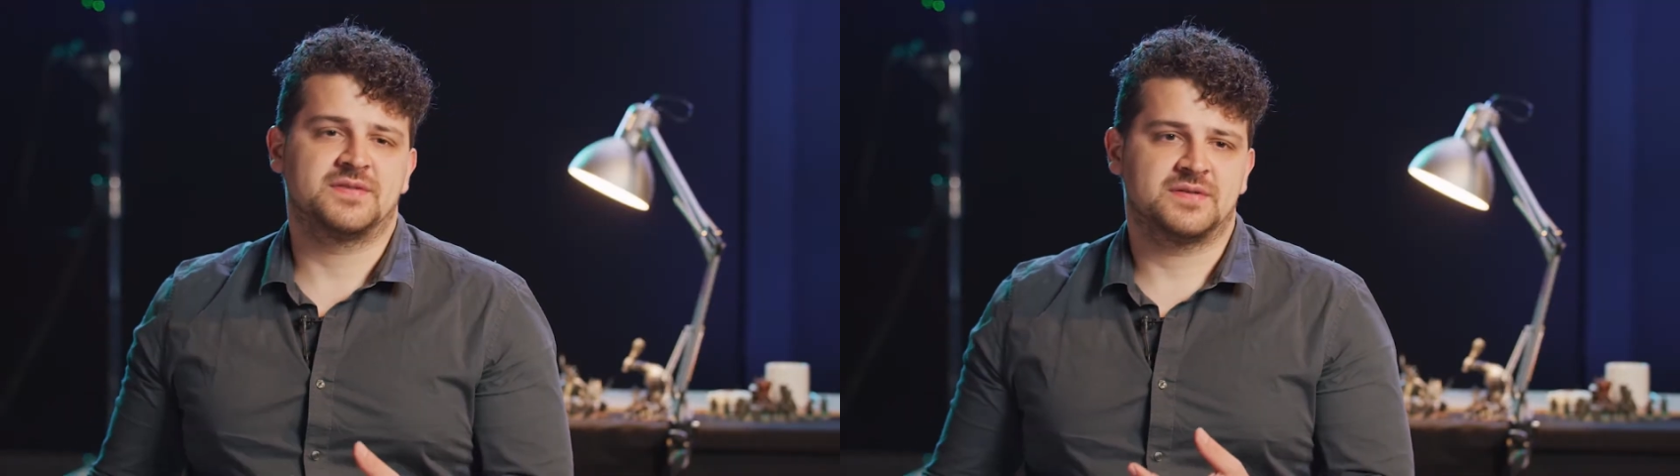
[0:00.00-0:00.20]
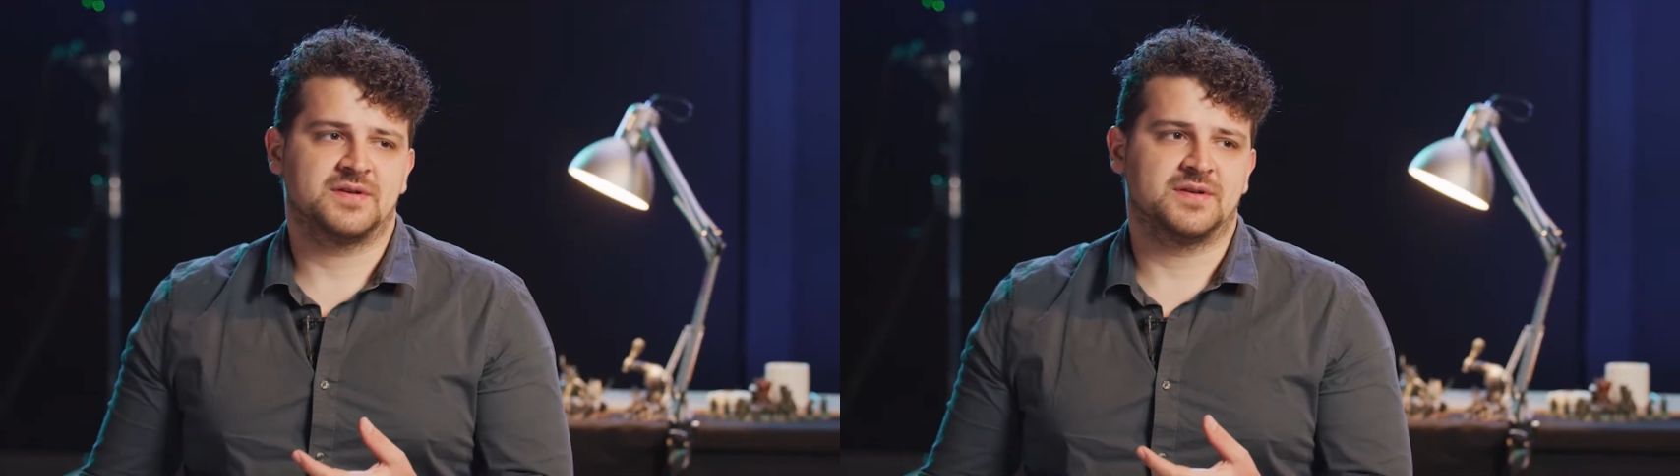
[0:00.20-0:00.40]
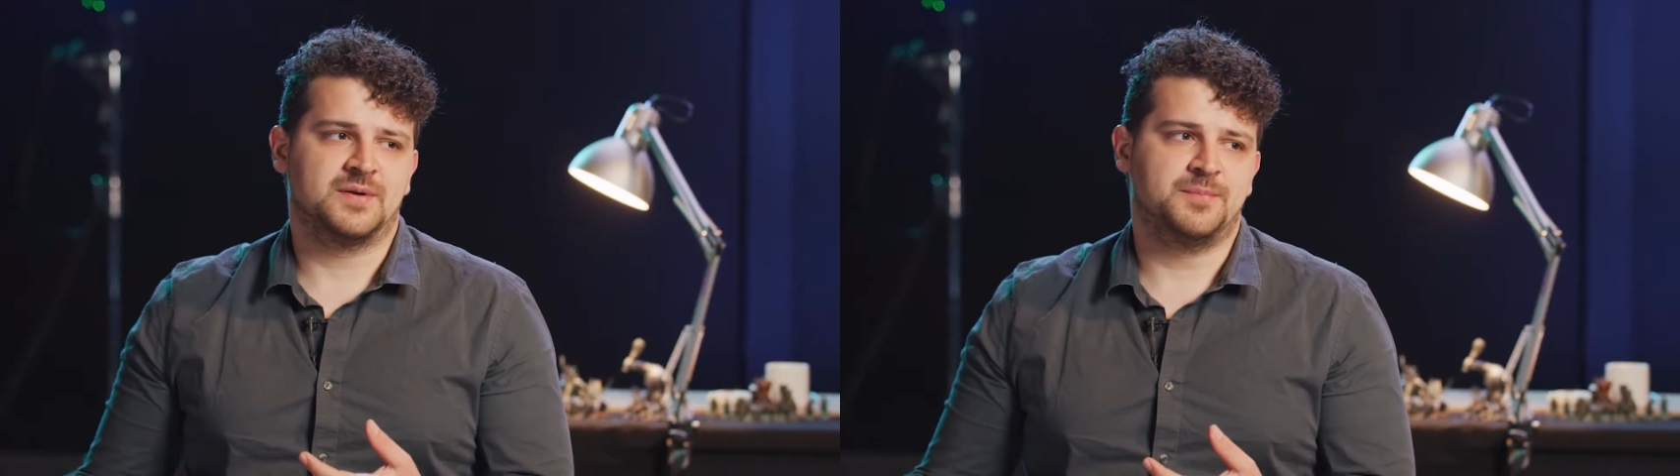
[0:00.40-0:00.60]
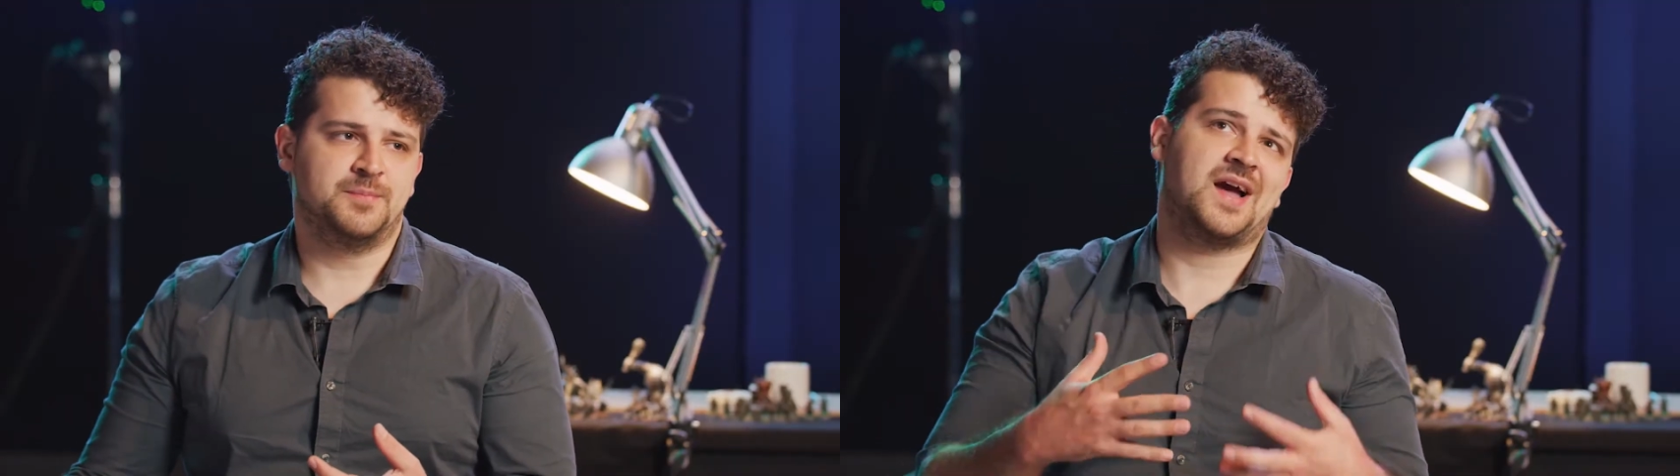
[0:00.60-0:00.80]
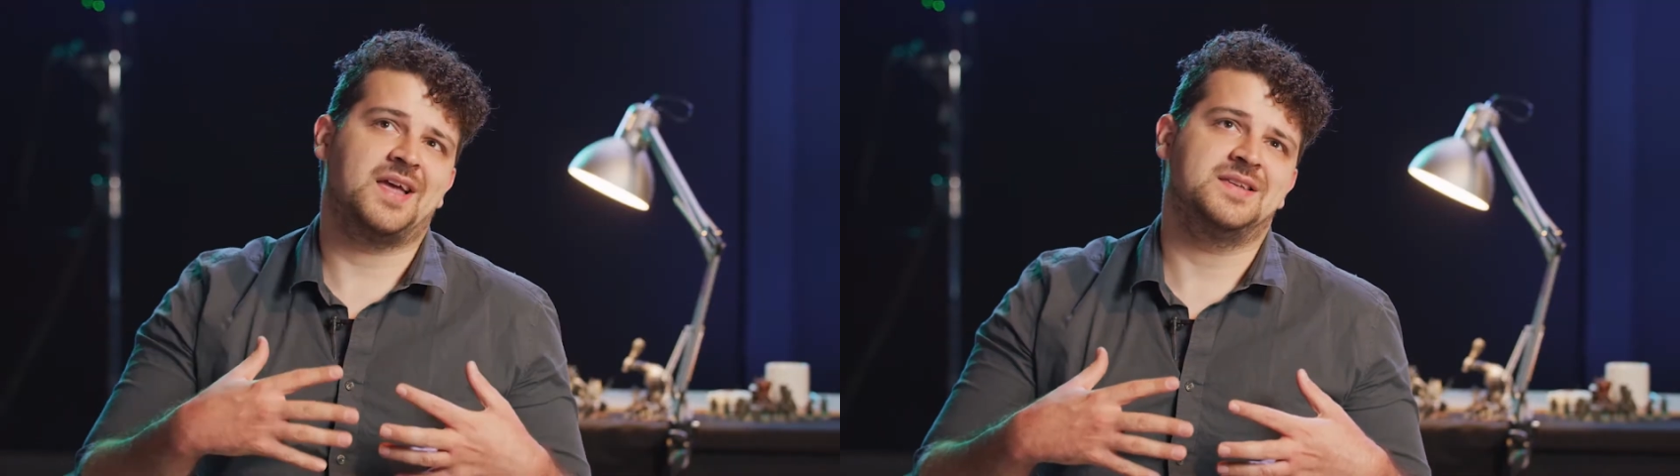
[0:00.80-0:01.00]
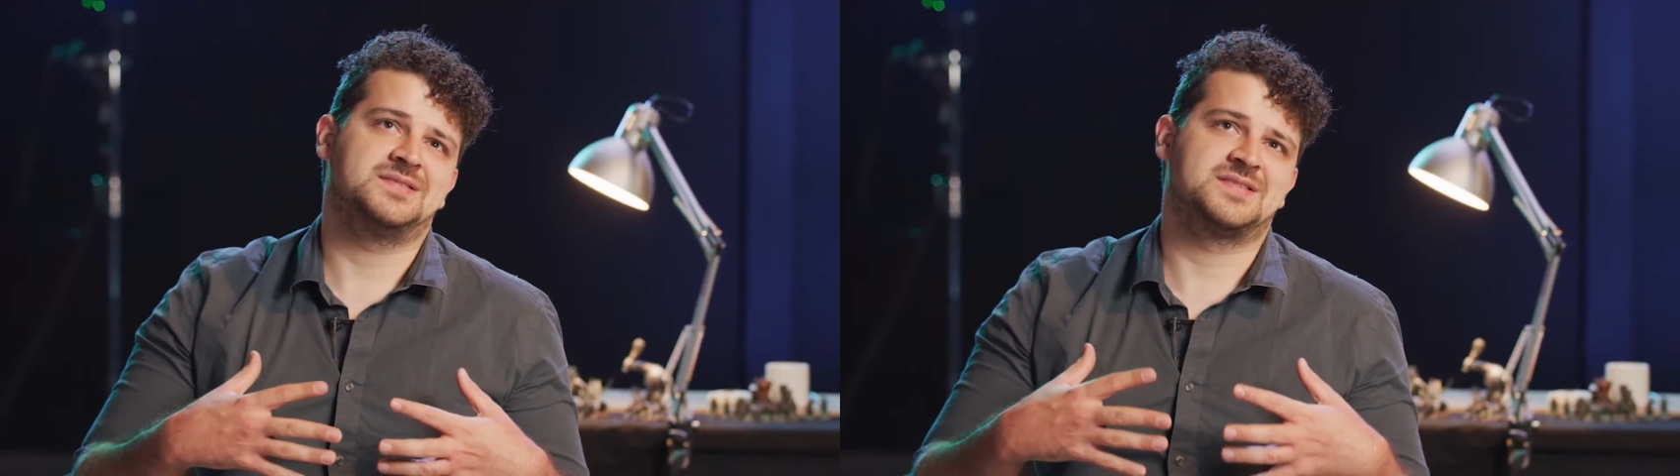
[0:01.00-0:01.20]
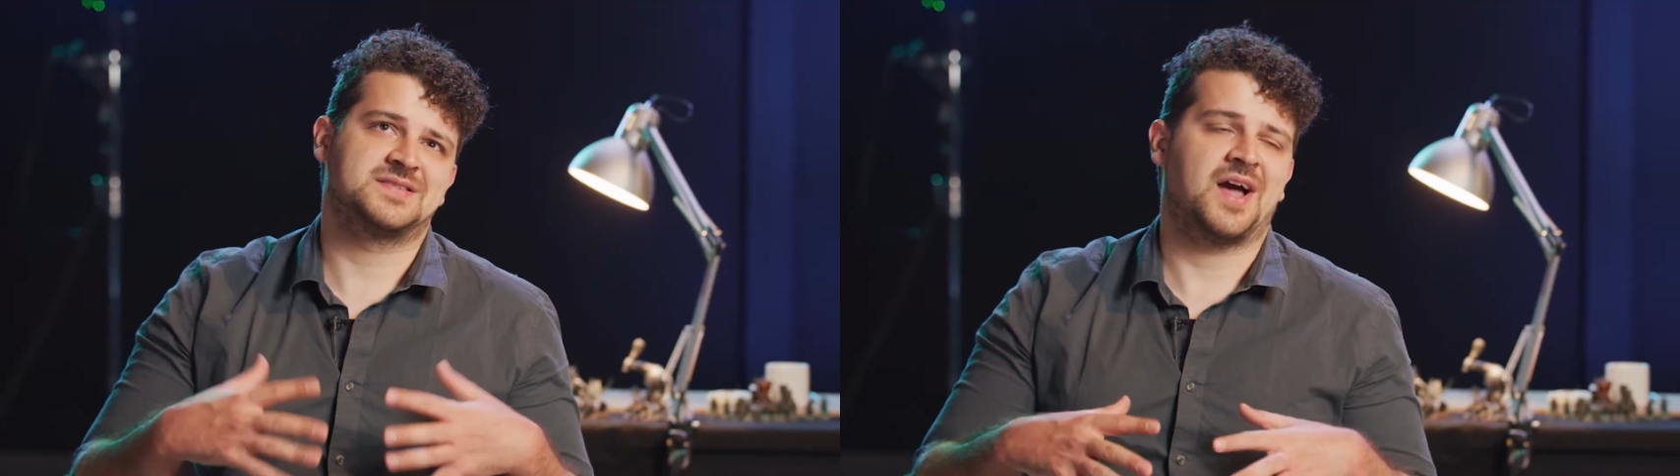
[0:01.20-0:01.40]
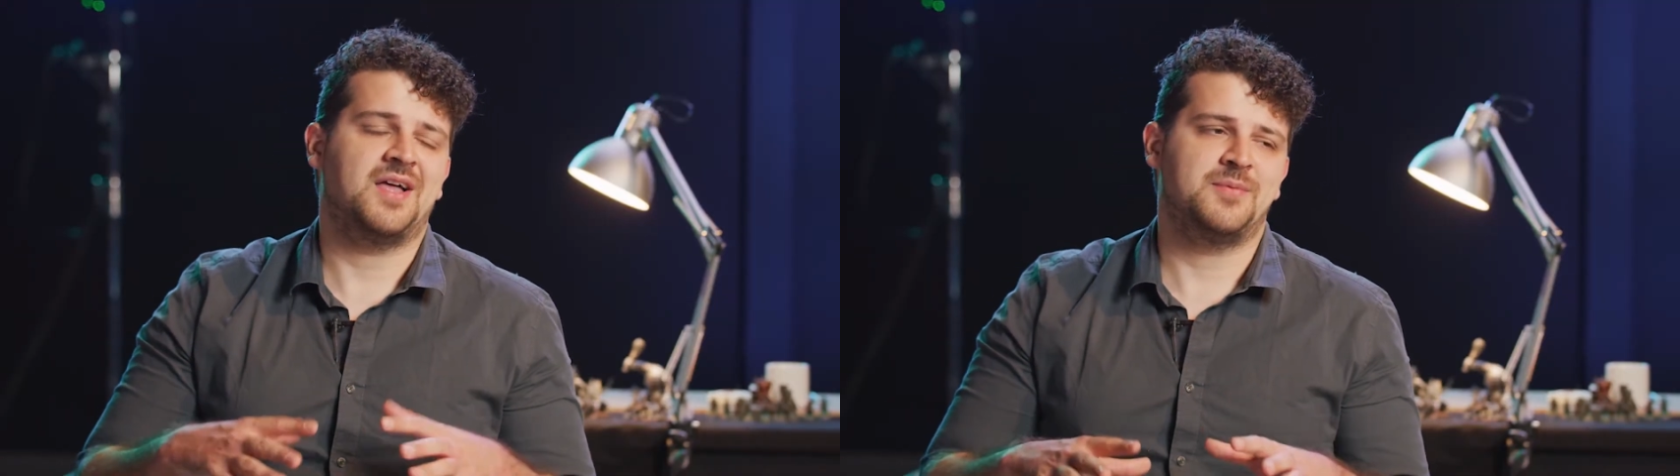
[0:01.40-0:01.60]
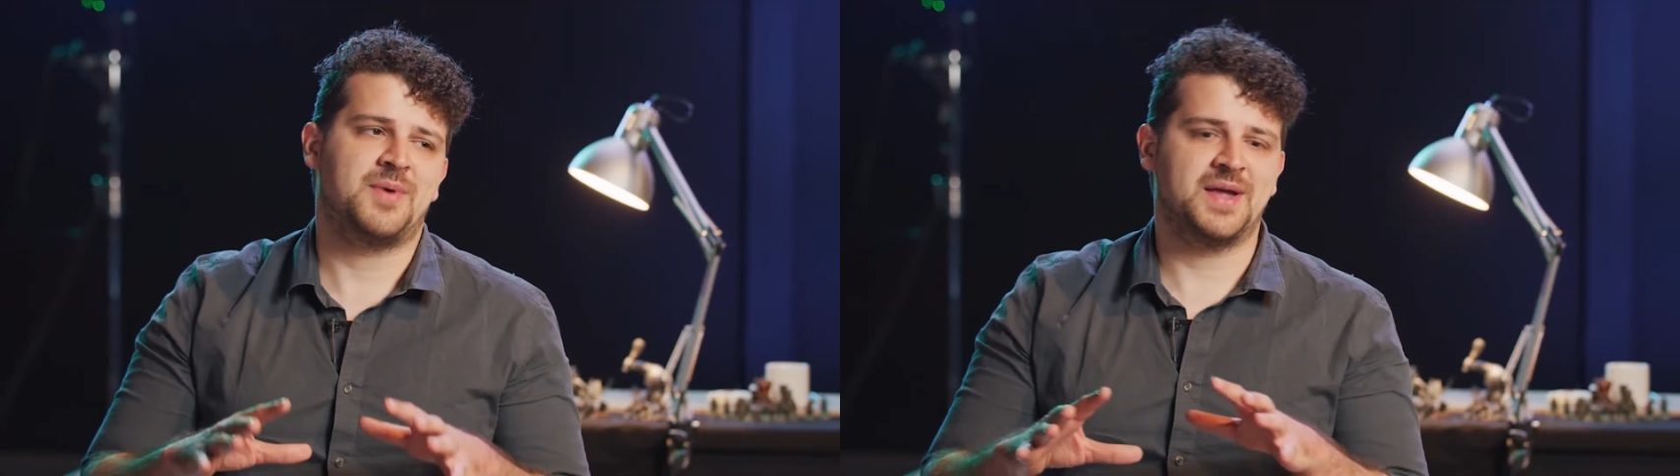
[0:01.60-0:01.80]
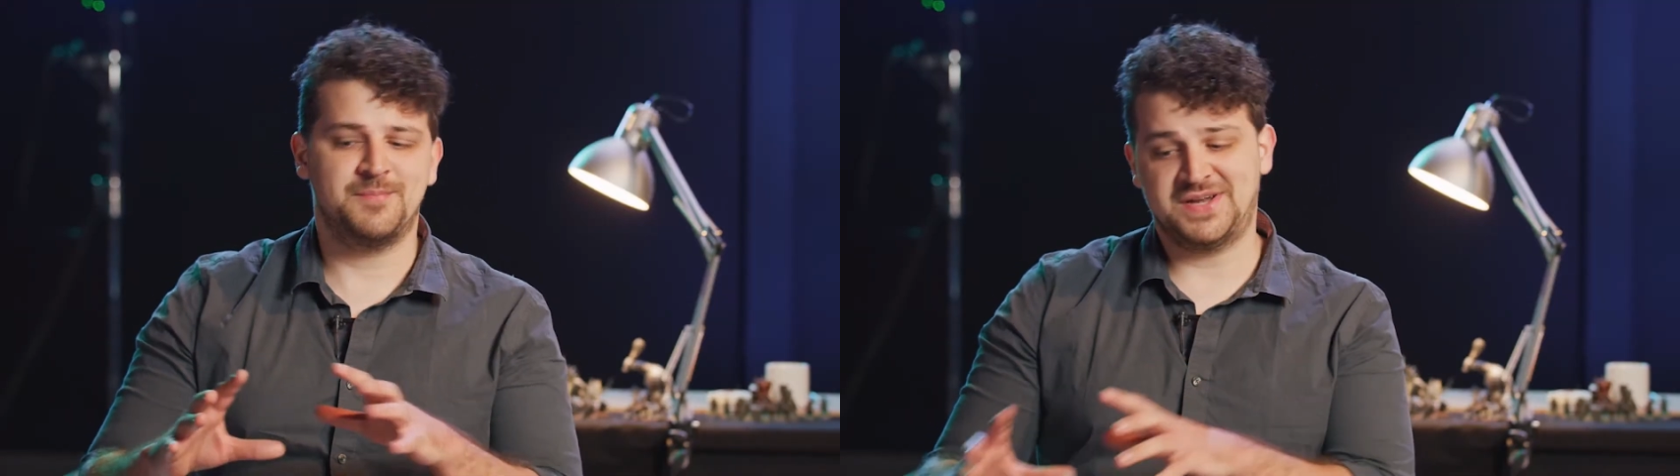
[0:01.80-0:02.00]
Mostly I style
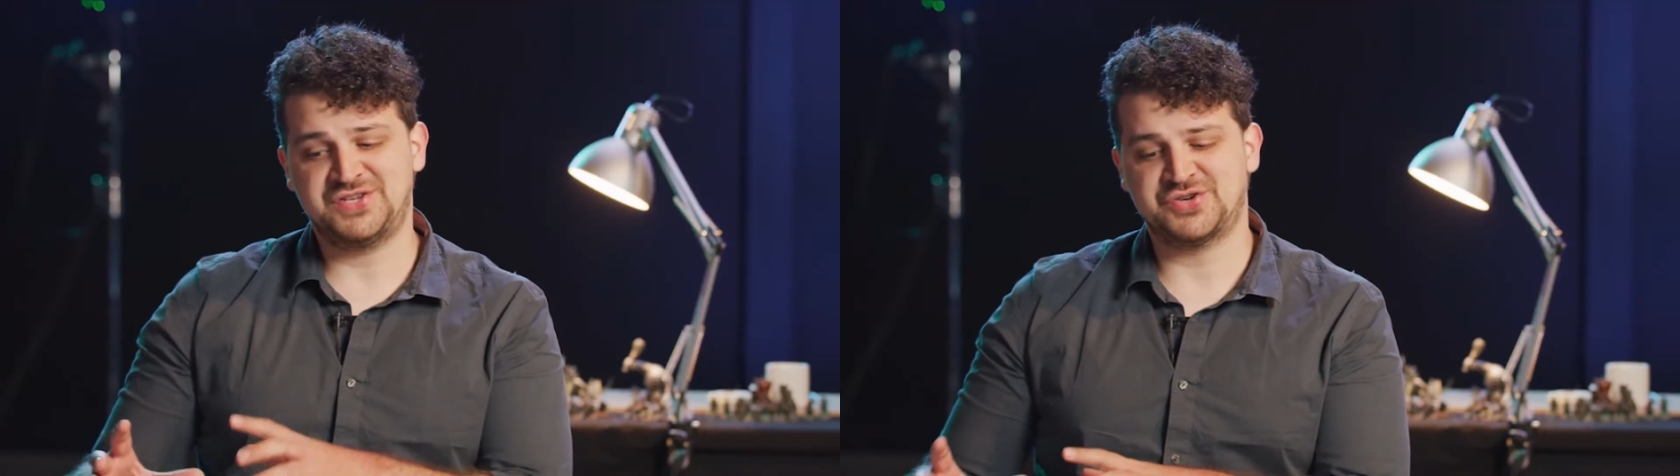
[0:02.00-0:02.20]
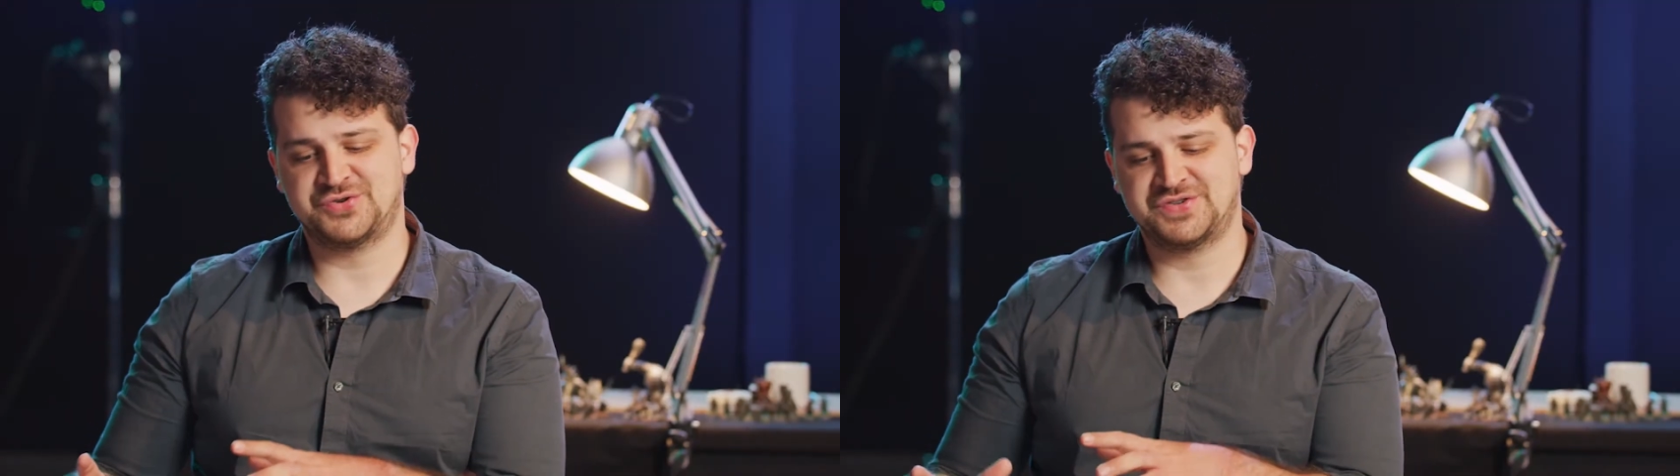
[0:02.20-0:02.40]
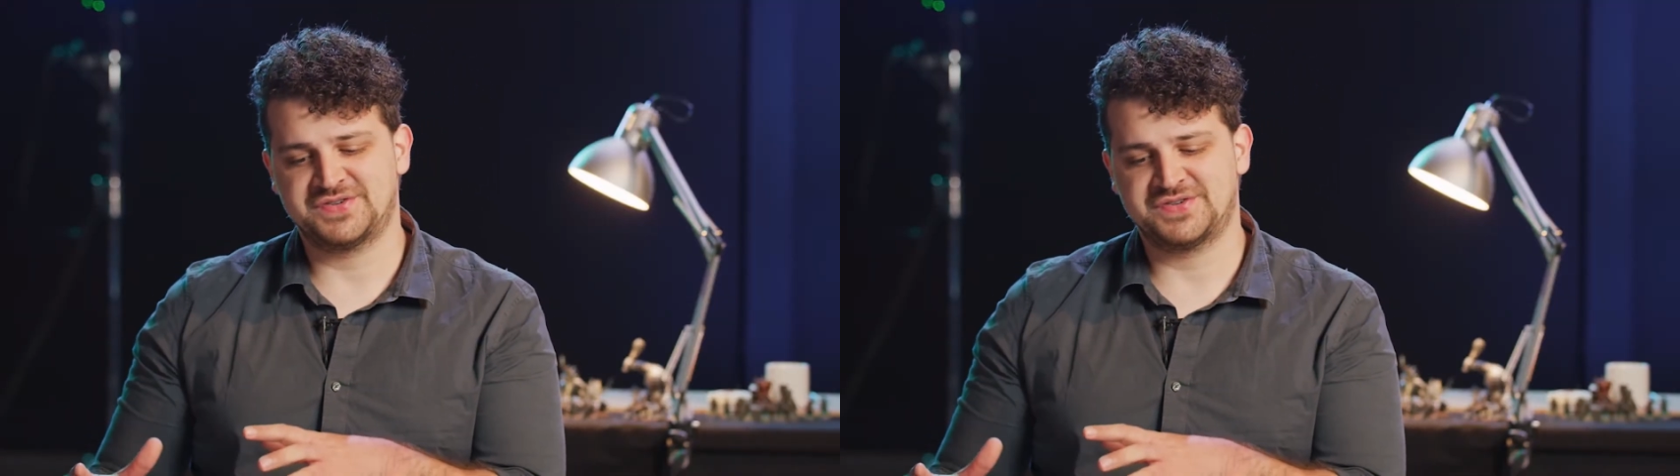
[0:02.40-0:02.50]
my miniatures